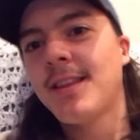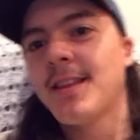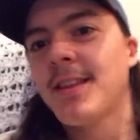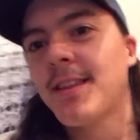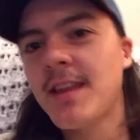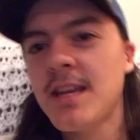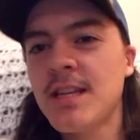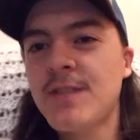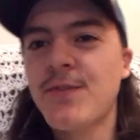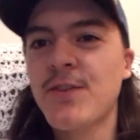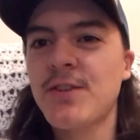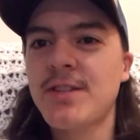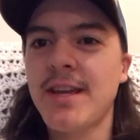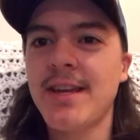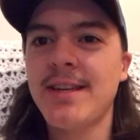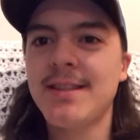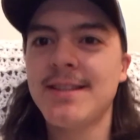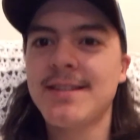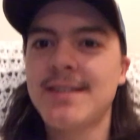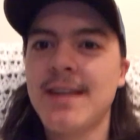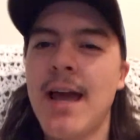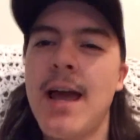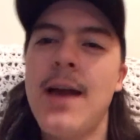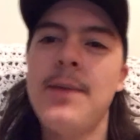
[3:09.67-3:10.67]
Thanks for taking
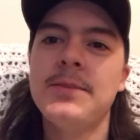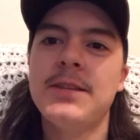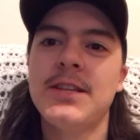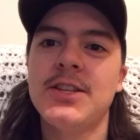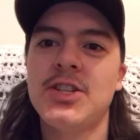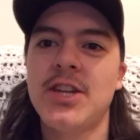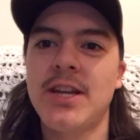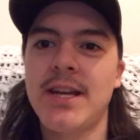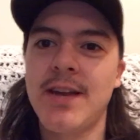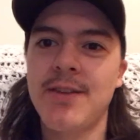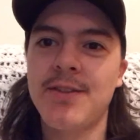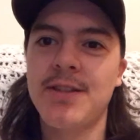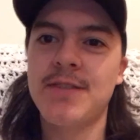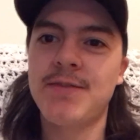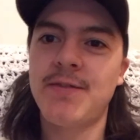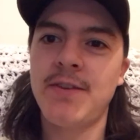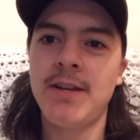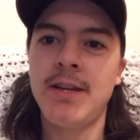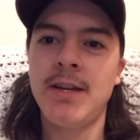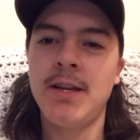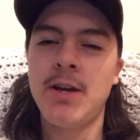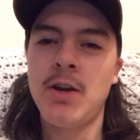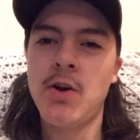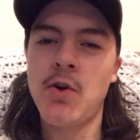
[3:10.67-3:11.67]
the time to check out this
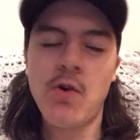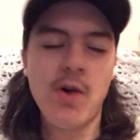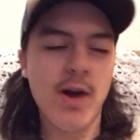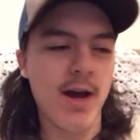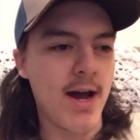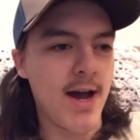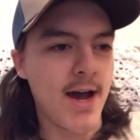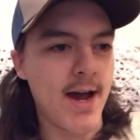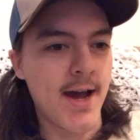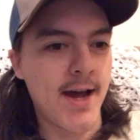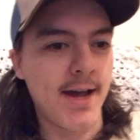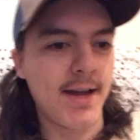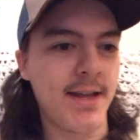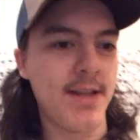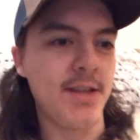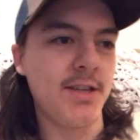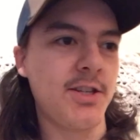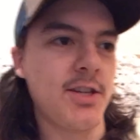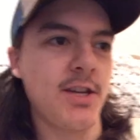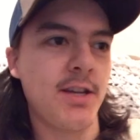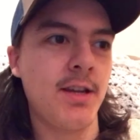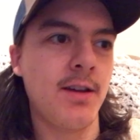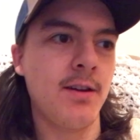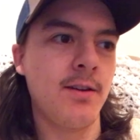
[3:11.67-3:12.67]
video uh, and
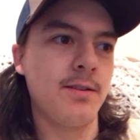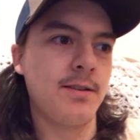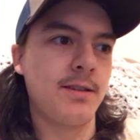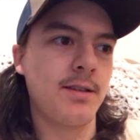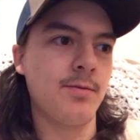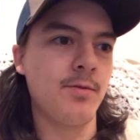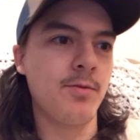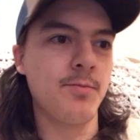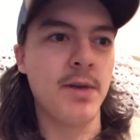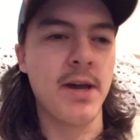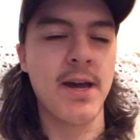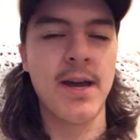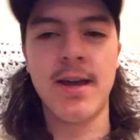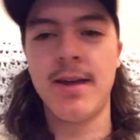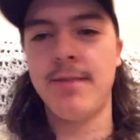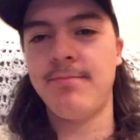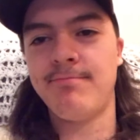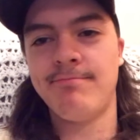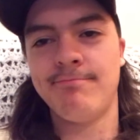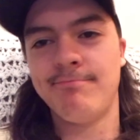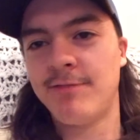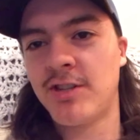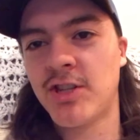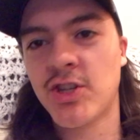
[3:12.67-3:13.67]
check out some of my
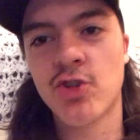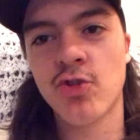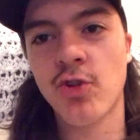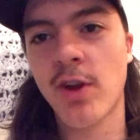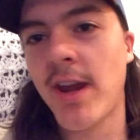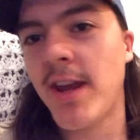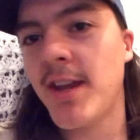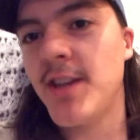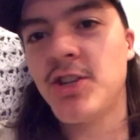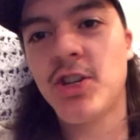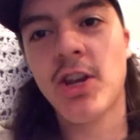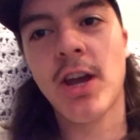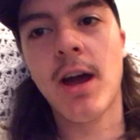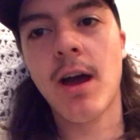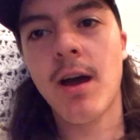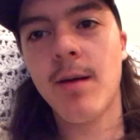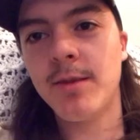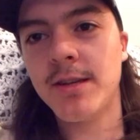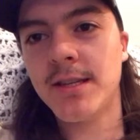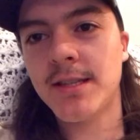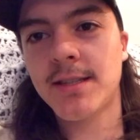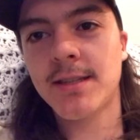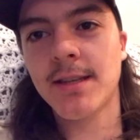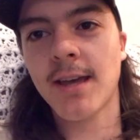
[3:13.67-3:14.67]
strange
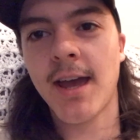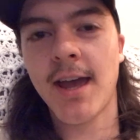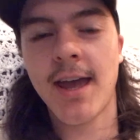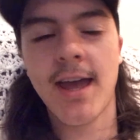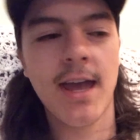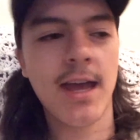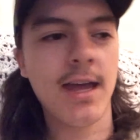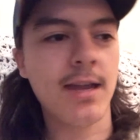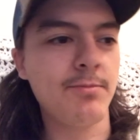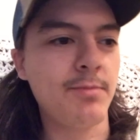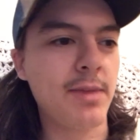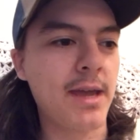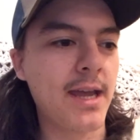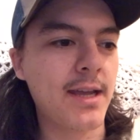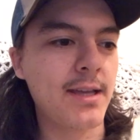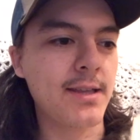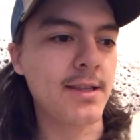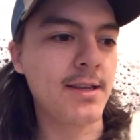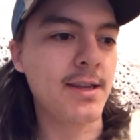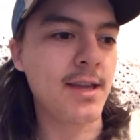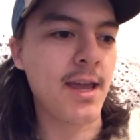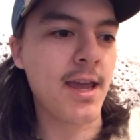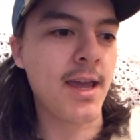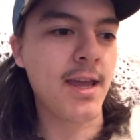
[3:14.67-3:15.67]
hobbies I had back in
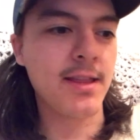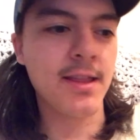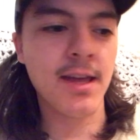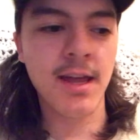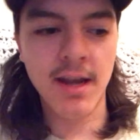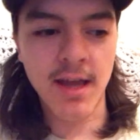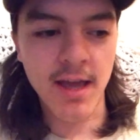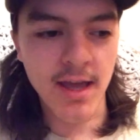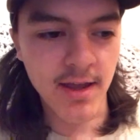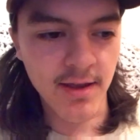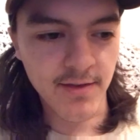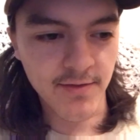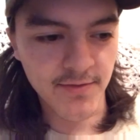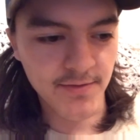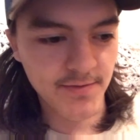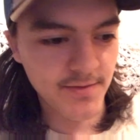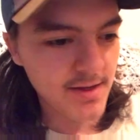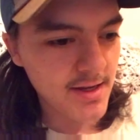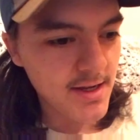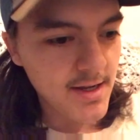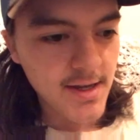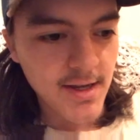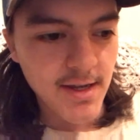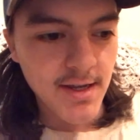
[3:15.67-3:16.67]
the day that I've
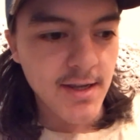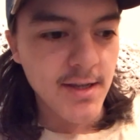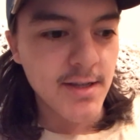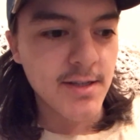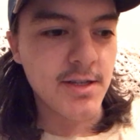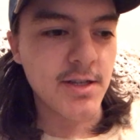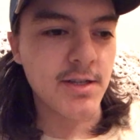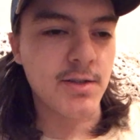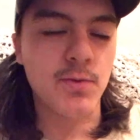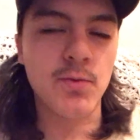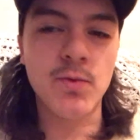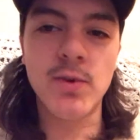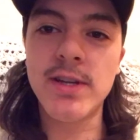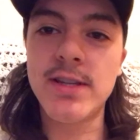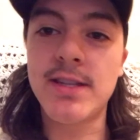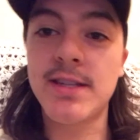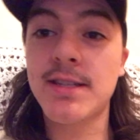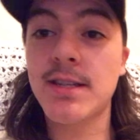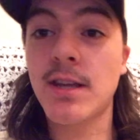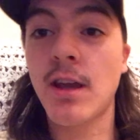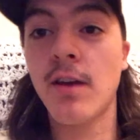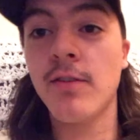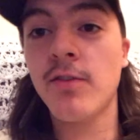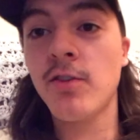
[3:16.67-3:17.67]
just
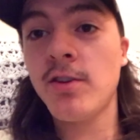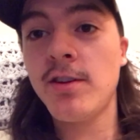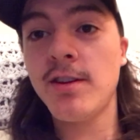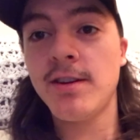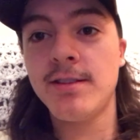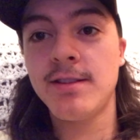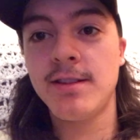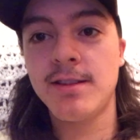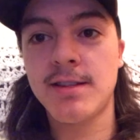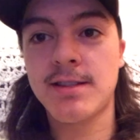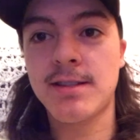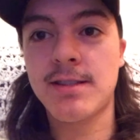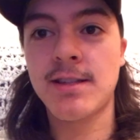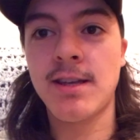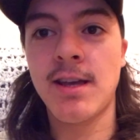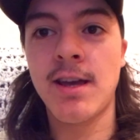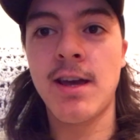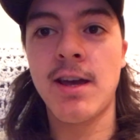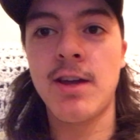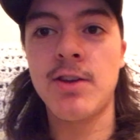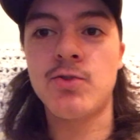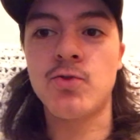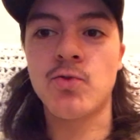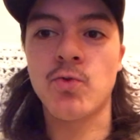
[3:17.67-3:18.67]
rediscovered in this
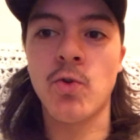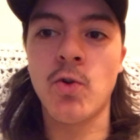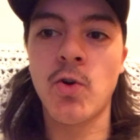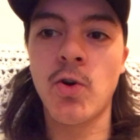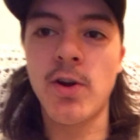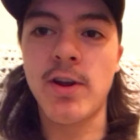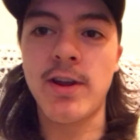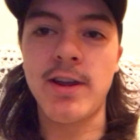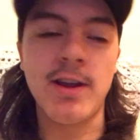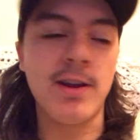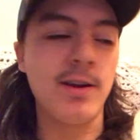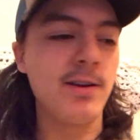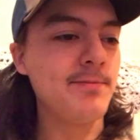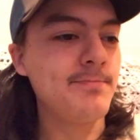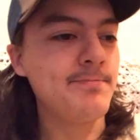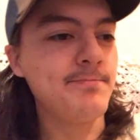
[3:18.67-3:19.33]
uh, drawer here.